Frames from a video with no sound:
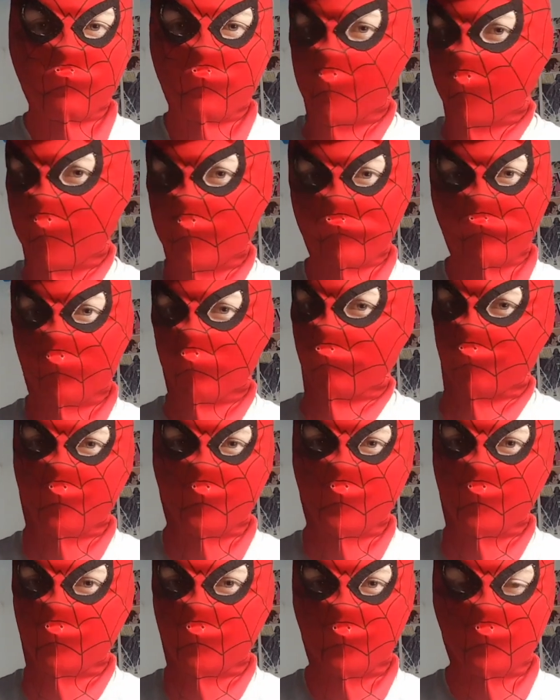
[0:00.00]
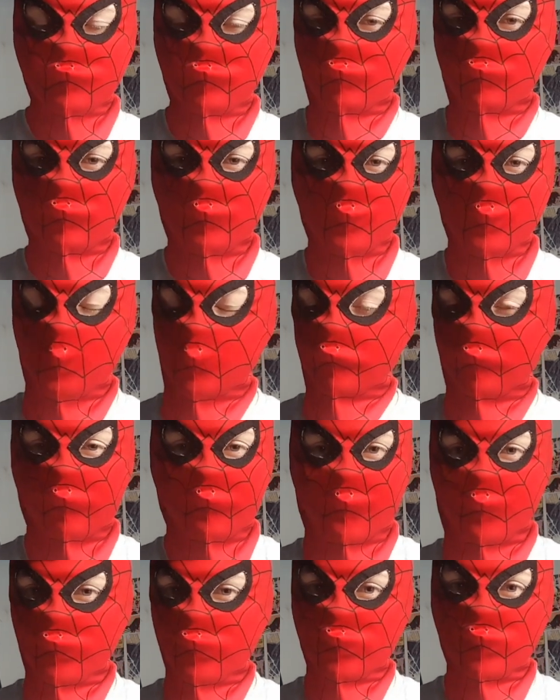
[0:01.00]
many moments in this movie just
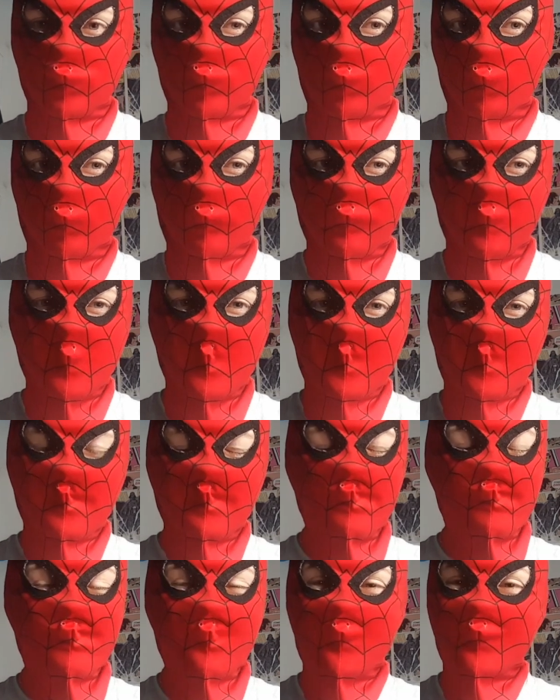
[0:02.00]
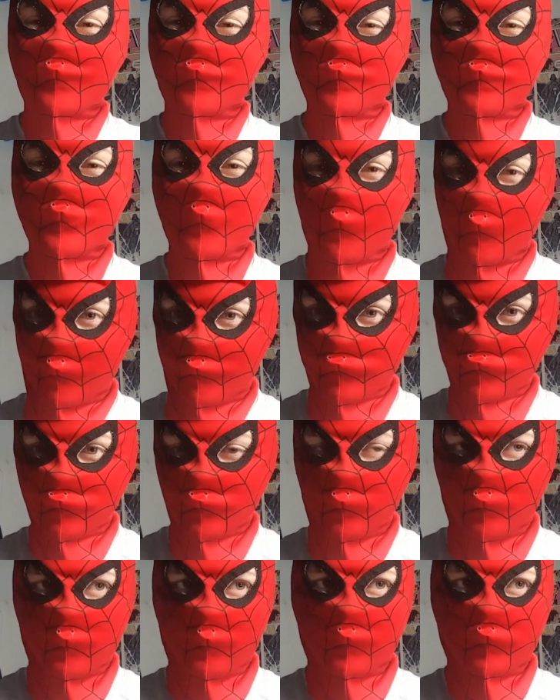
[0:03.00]
from that score.
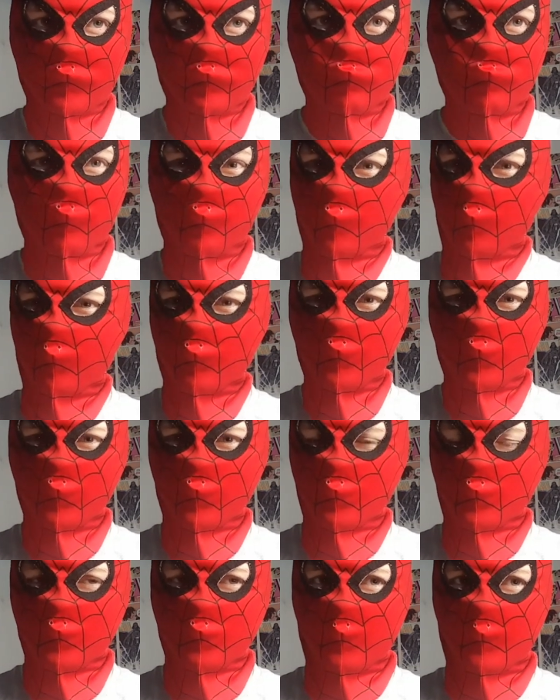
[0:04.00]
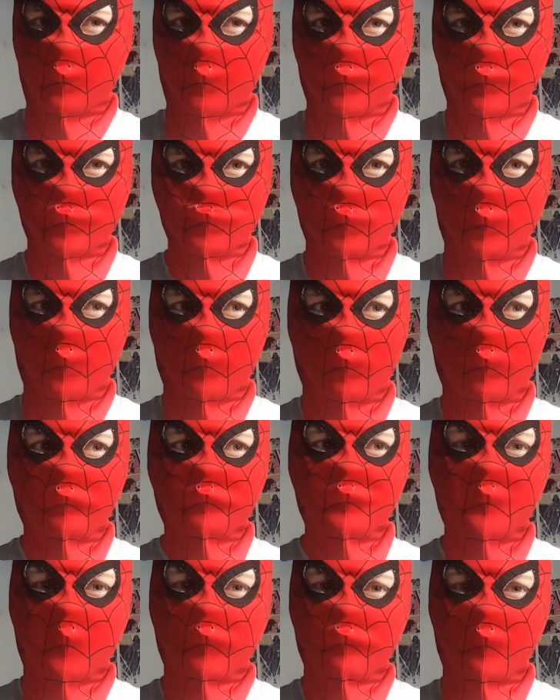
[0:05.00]
Fantastic. And the production design as well,
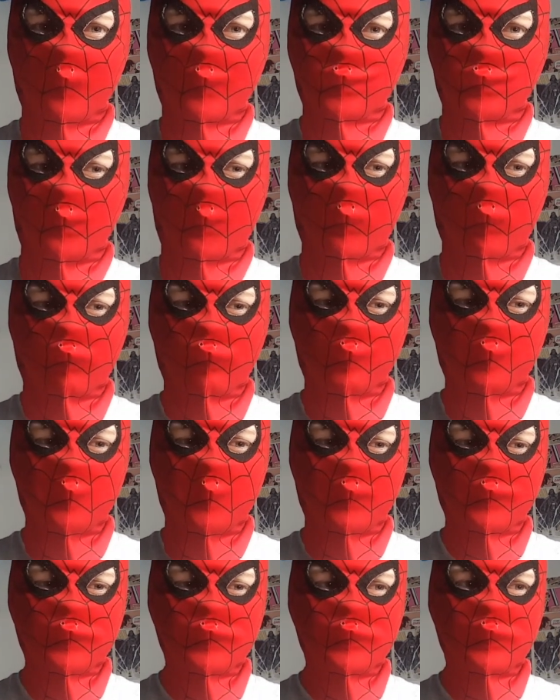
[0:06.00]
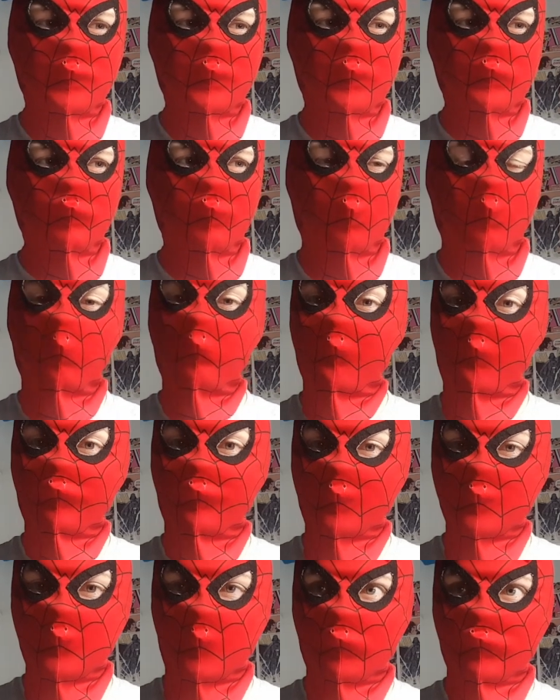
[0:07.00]
amazing. How it presents the poor
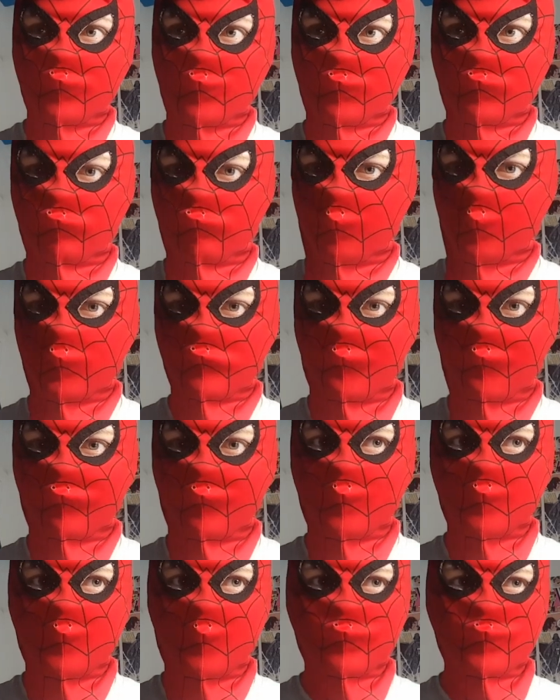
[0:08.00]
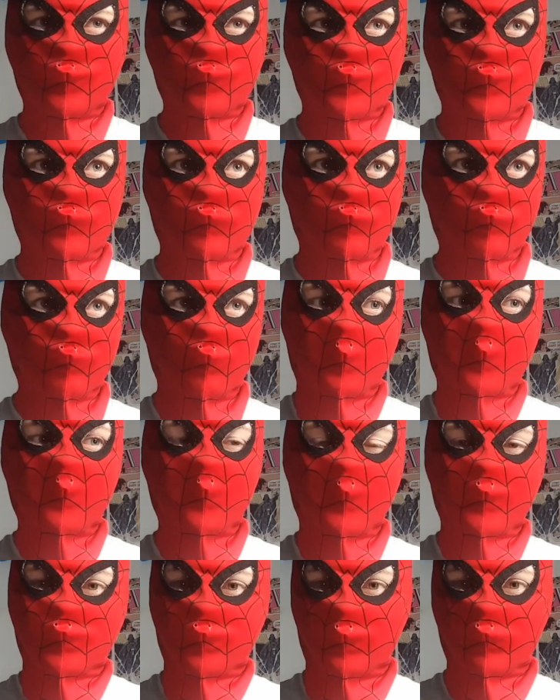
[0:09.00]
family's house and the rich family's house is a
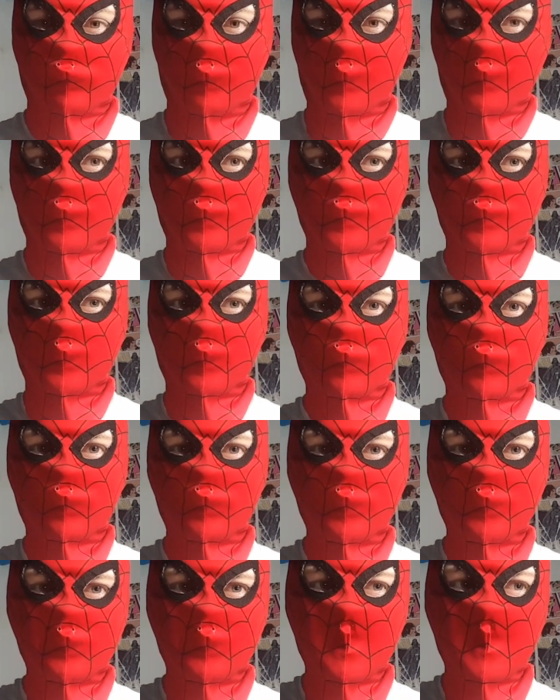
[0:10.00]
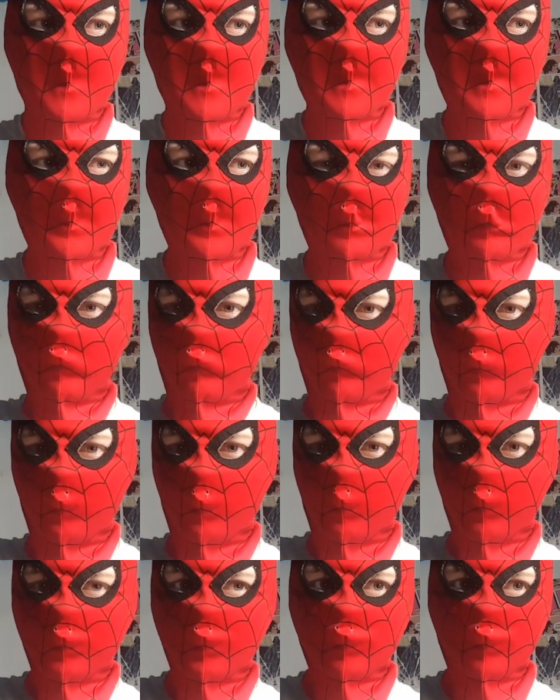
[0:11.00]
really exhilarating sequence in a
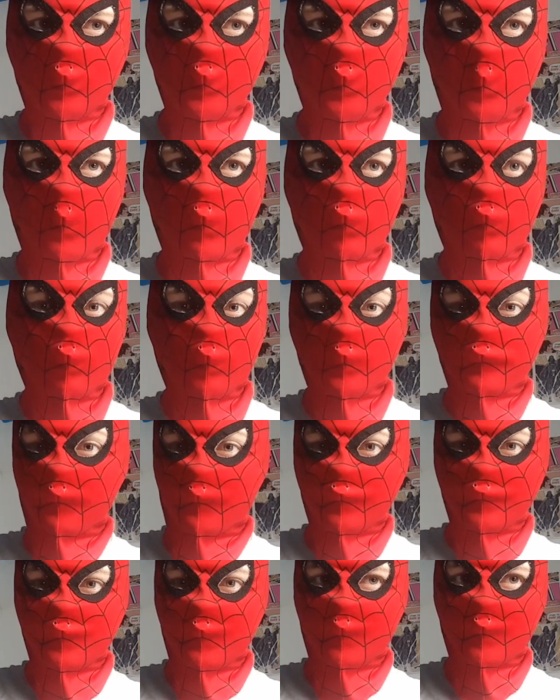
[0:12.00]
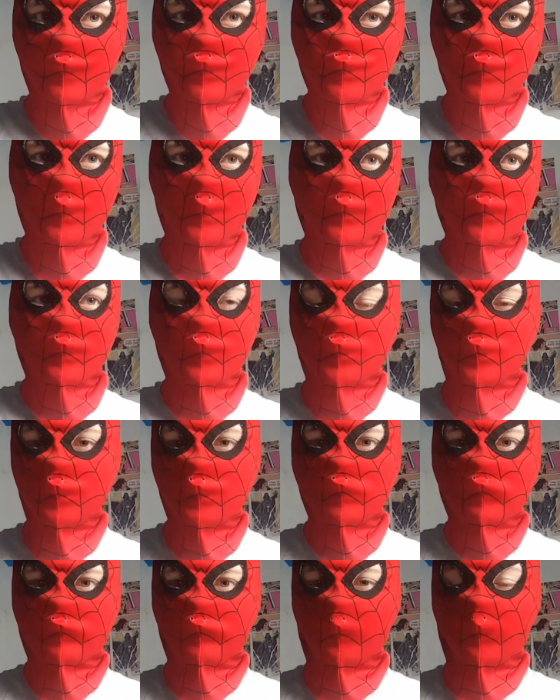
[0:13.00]
flood, which I thought was fantastic. And the
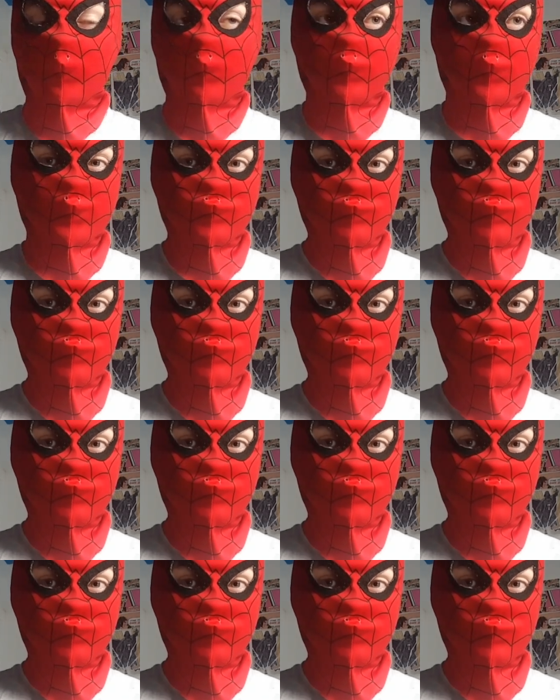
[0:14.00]
scene that followed